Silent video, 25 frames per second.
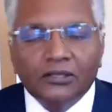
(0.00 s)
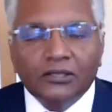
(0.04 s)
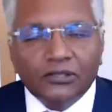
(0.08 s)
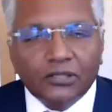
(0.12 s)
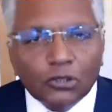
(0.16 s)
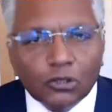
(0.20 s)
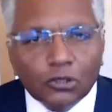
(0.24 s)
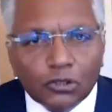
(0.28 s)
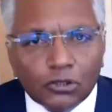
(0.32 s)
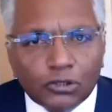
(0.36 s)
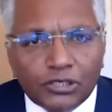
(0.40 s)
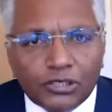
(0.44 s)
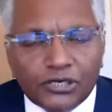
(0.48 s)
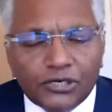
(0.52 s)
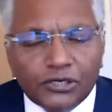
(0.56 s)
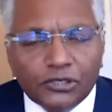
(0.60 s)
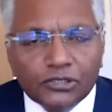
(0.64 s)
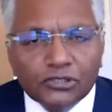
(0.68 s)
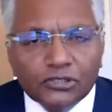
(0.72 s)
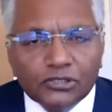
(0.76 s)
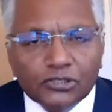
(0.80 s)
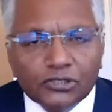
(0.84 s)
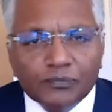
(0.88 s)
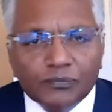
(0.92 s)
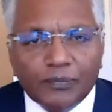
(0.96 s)
The good
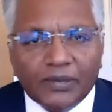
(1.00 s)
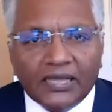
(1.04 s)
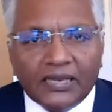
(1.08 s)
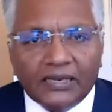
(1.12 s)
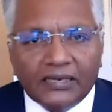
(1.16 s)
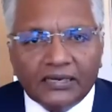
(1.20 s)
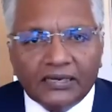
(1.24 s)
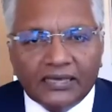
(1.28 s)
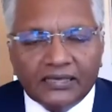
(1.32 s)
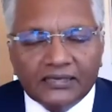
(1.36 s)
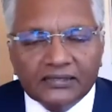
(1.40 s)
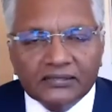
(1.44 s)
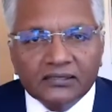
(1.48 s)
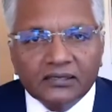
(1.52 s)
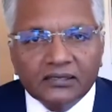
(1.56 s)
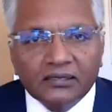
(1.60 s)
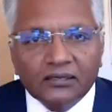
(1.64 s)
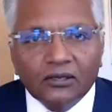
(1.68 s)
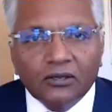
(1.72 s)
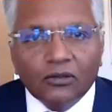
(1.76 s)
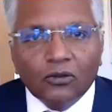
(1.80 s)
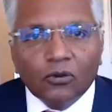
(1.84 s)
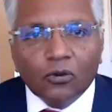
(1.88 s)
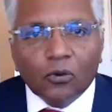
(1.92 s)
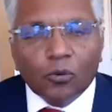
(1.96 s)
news bit is
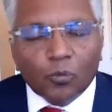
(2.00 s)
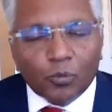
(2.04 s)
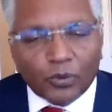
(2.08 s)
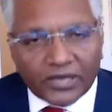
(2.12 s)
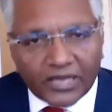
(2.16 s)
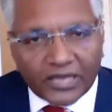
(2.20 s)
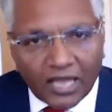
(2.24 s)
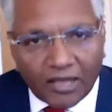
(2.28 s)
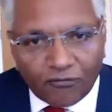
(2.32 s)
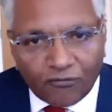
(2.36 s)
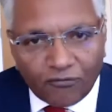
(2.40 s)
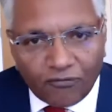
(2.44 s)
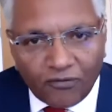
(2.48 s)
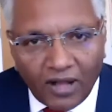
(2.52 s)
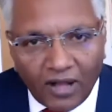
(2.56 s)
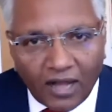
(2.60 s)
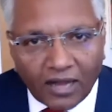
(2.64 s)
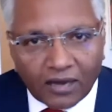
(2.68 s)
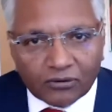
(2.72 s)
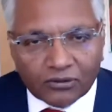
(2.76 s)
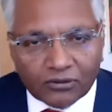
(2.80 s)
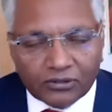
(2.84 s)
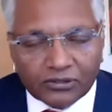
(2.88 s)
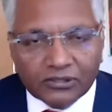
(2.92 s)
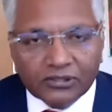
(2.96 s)
we have
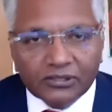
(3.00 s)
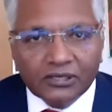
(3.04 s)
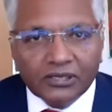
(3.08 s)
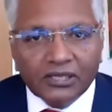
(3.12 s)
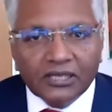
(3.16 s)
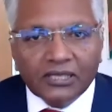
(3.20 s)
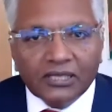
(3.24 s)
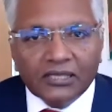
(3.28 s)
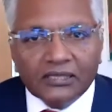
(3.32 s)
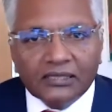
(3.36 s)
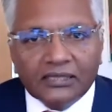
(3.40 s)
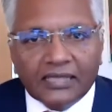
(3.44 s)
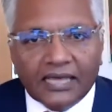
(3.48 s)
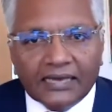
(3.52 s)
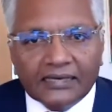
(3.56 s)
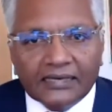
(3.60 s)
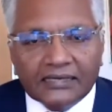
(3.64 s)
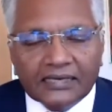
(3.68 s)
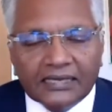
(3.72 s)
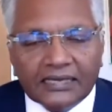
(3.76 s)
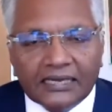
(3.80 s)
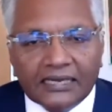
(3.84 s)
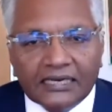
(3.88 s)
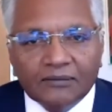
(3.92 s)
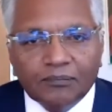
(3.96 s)
found that
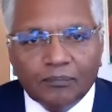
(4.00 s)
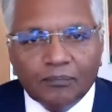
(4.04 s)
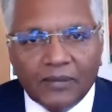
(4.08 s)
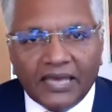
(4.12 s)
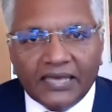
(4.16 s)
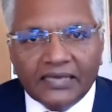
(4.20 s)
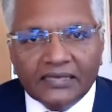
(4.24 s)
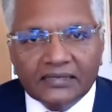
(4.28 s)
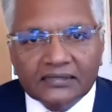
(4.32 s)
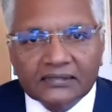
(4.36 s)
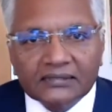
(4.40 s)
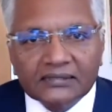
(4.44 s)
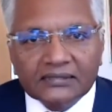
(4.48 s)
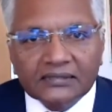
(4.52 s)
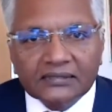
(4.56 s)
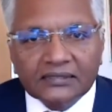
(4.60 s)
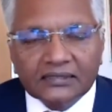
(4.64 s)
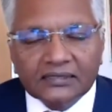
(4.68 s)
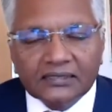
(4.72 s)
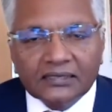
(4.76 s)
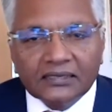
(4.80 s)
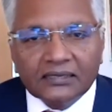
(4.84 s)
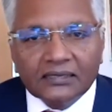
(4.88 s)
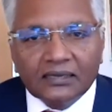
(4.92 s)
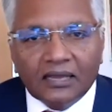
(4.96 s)
it makes
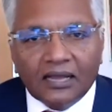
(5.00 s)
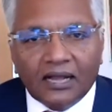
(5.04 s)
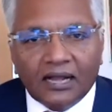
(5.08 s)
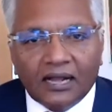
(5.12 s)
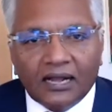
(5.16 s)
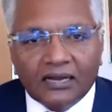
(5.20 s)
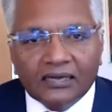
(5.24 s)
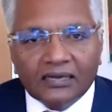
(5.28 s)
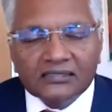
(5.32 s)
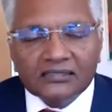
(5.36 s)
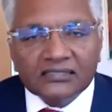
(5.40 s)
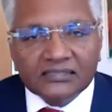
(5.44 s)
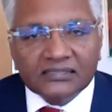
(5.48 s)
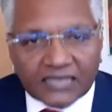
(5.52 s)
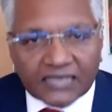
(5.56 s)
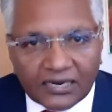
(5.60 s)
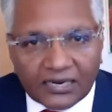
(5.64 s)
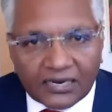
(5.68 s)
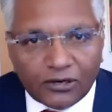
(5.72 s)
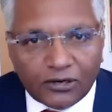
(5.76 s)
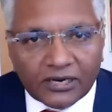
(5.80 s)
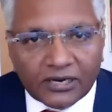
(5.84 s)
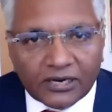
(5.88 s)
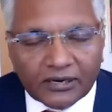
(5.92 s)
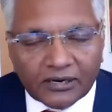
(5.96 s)
uh,
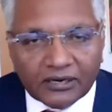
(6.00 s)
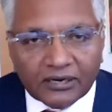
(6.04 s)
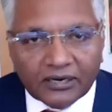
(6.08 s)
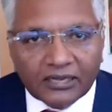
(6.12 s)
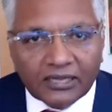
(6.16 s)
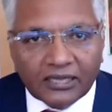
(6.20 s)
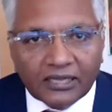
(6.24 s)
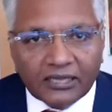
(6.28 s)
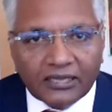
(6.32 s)
cellular